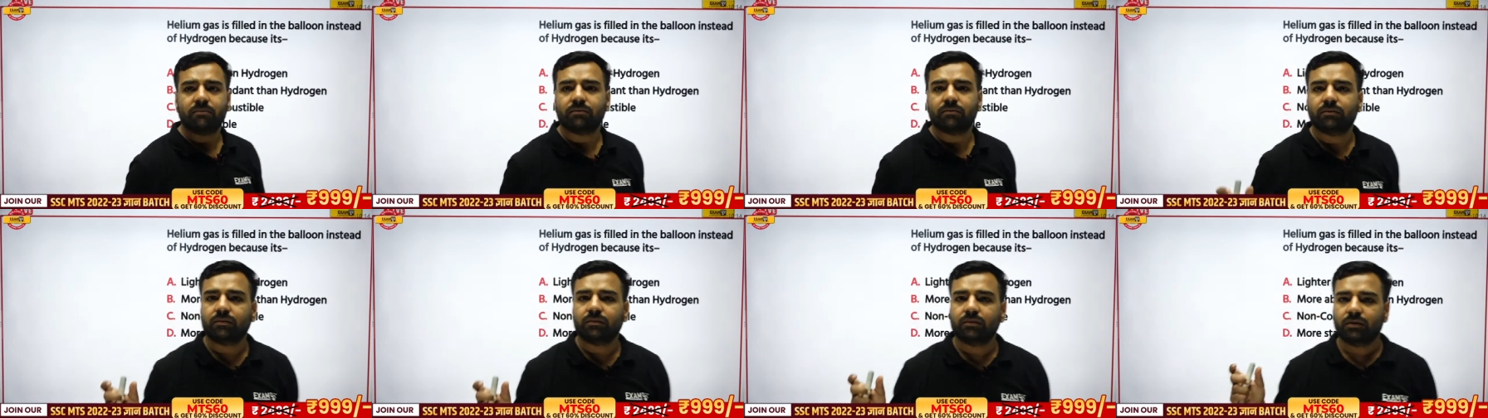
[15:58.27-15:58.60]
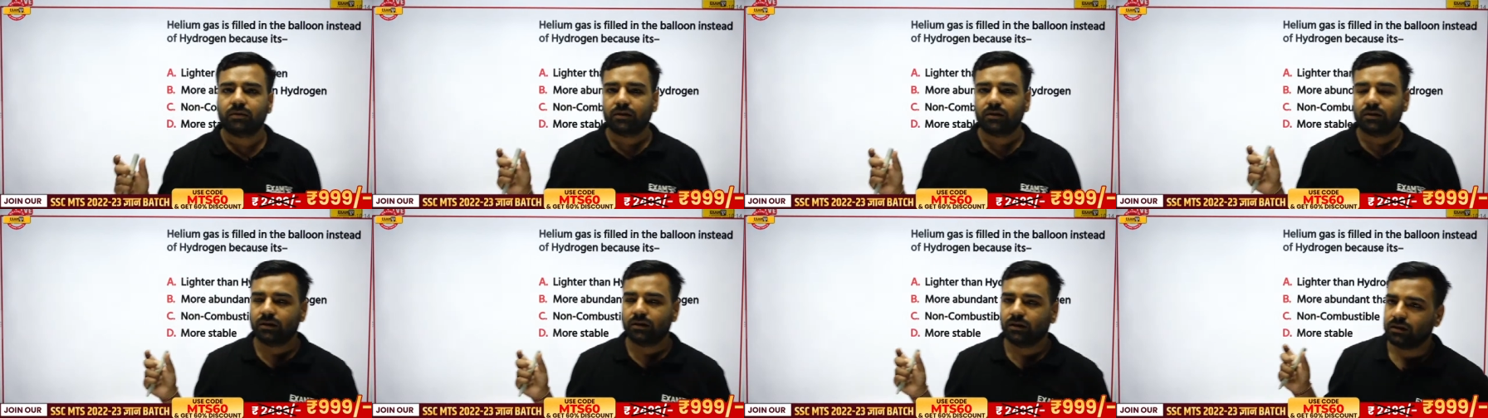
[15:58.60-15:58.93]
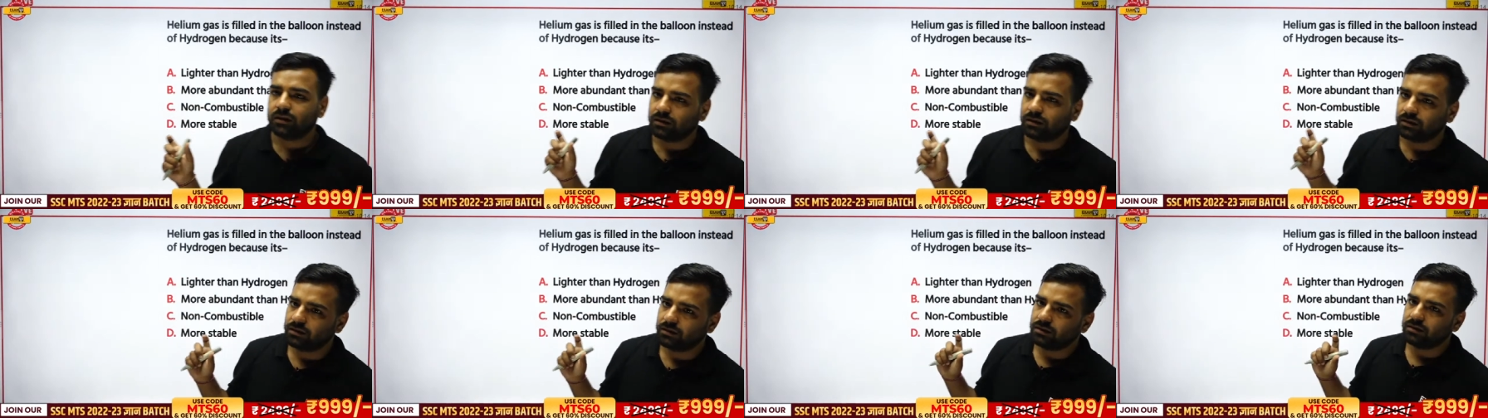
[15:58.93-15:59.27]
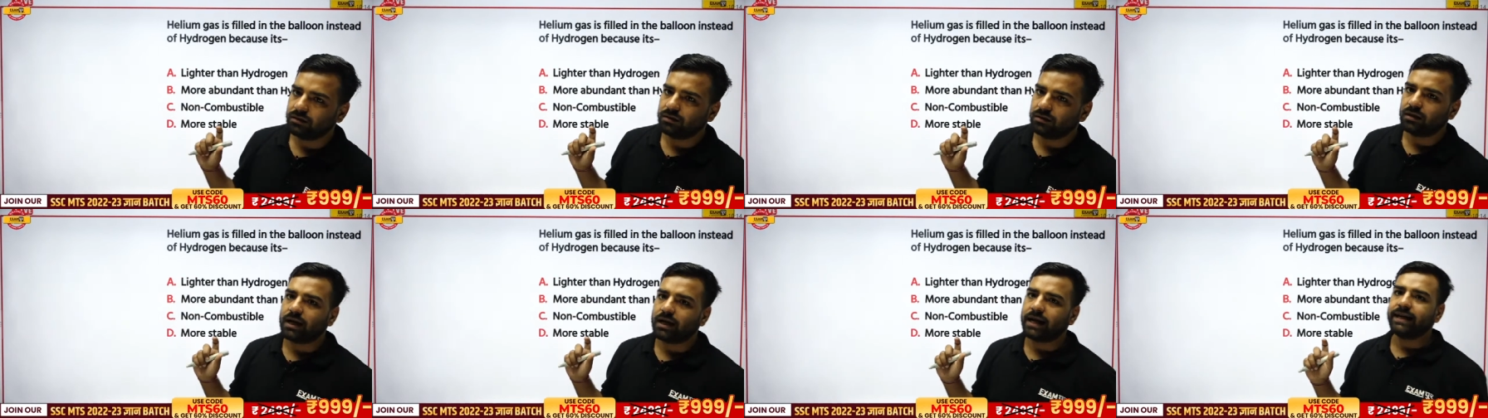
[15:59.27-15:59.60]
Vikram,
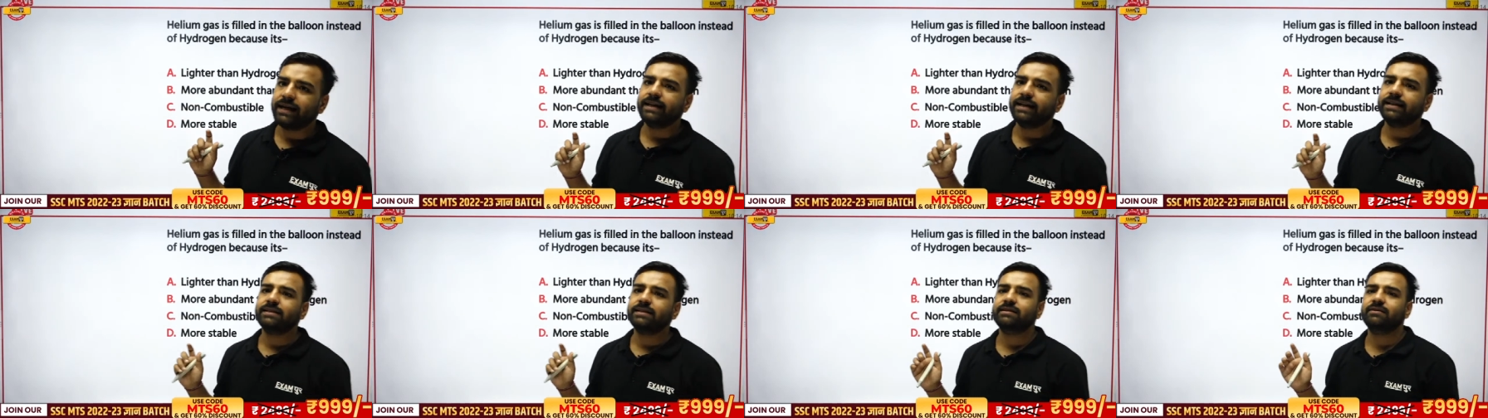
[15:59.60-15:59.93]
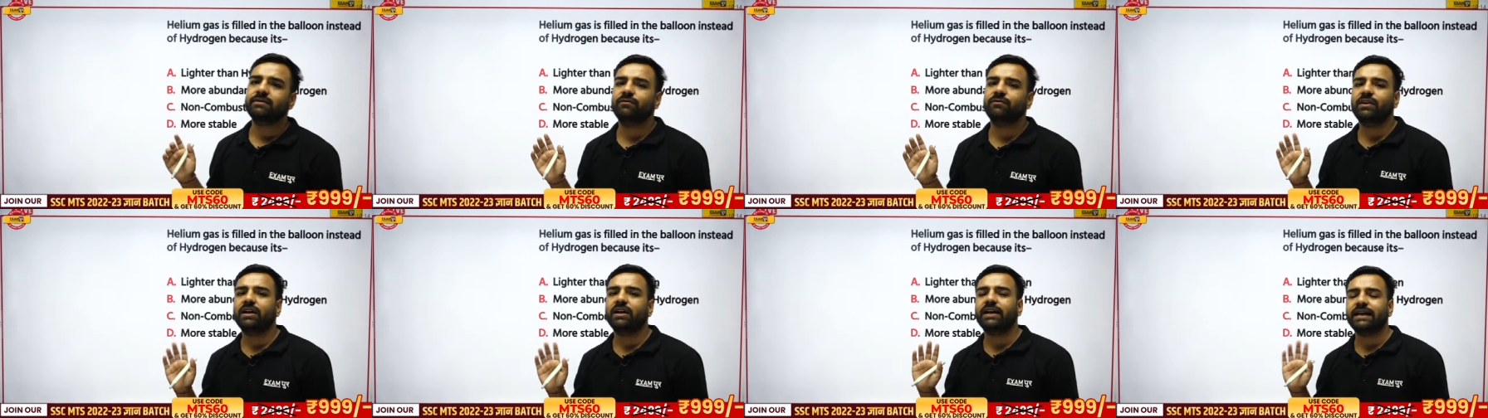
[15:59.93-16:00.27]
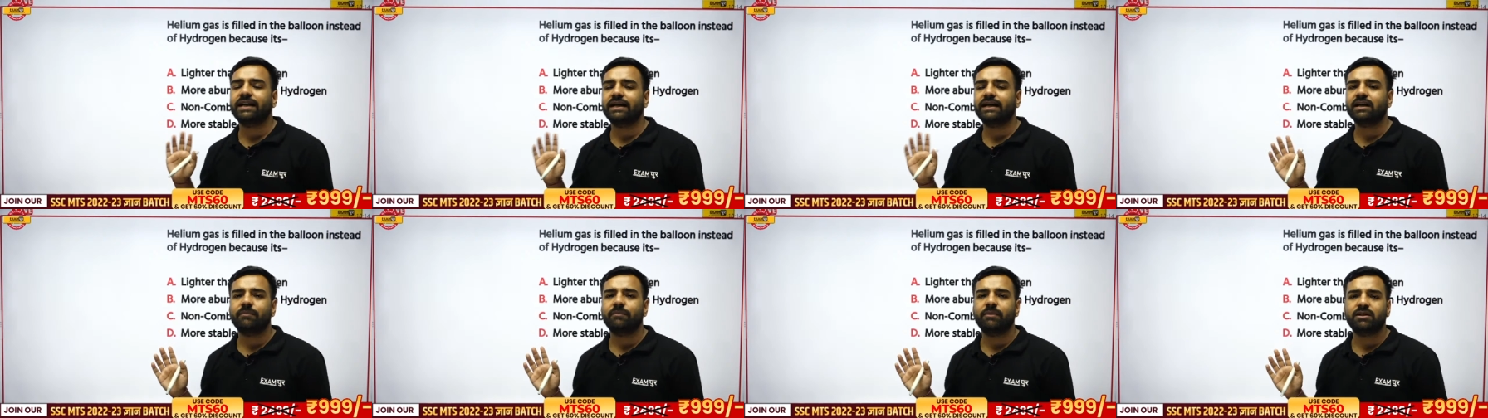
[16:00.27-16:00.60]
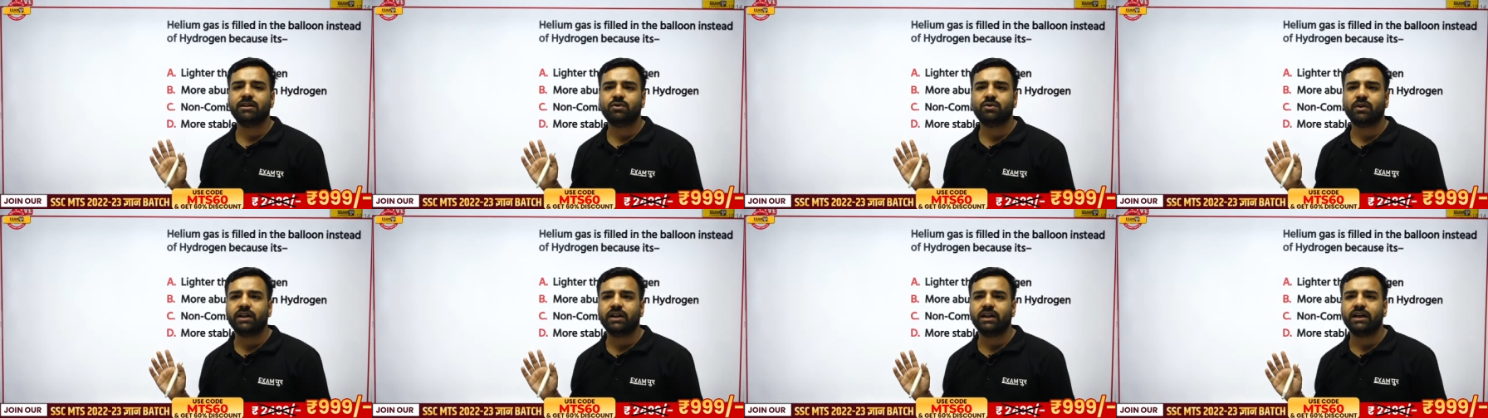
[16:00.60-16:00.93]
I guess
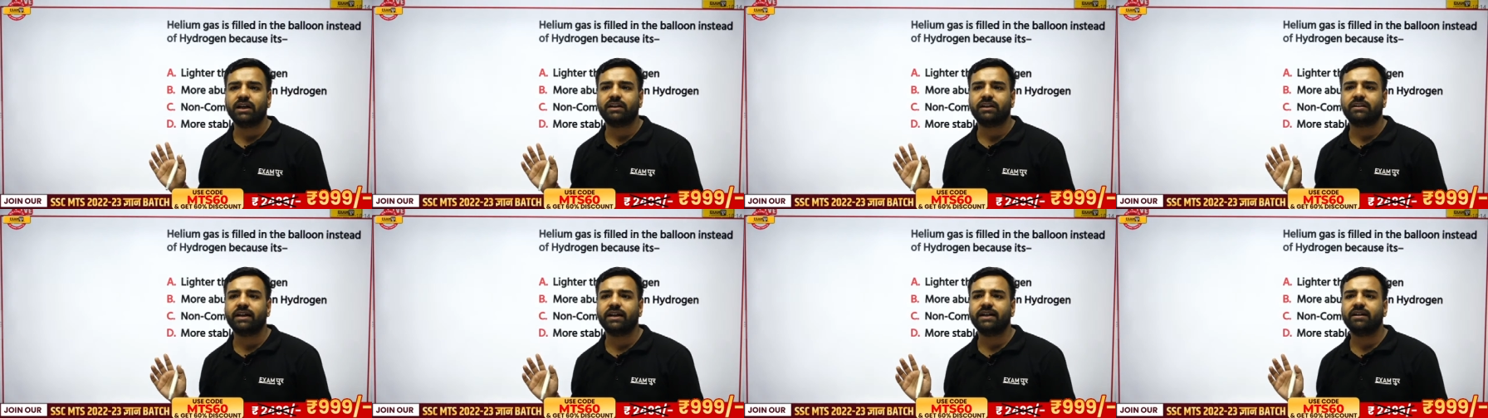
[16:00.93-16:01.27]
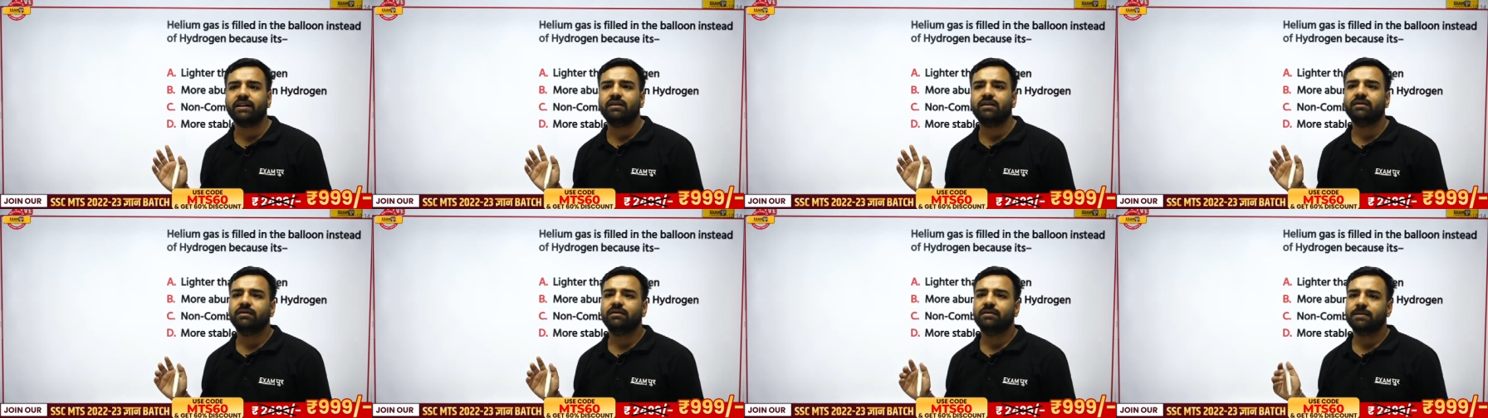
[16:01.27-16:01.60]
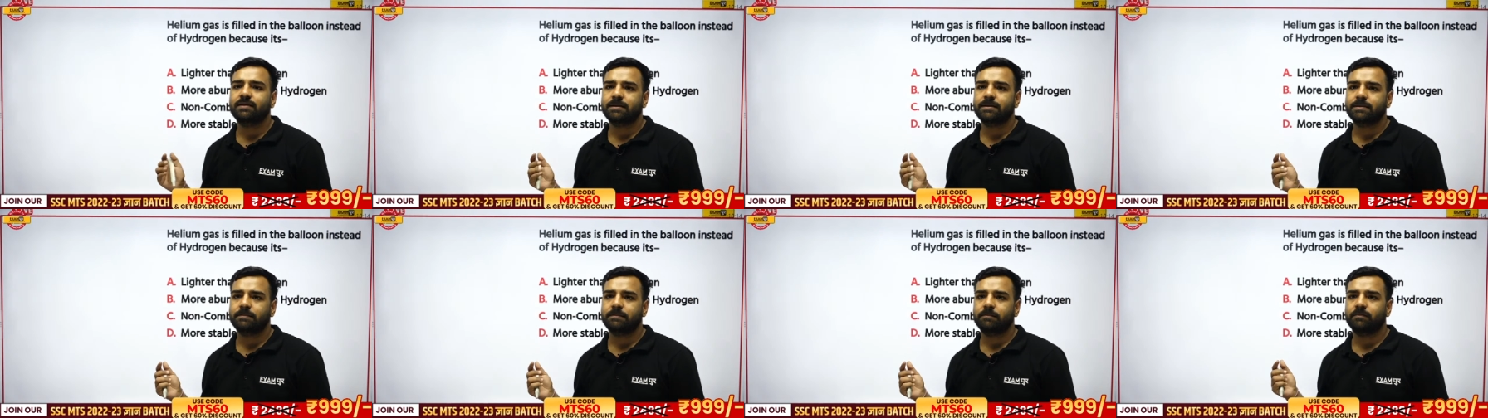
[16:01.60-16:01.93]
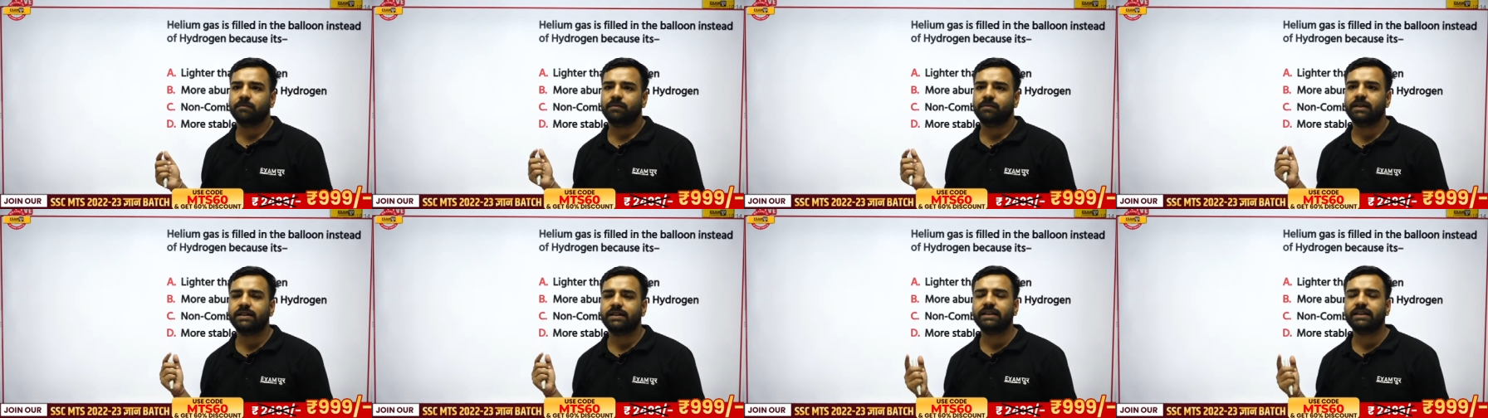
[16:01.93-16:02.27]
we are getting comments quite late, right?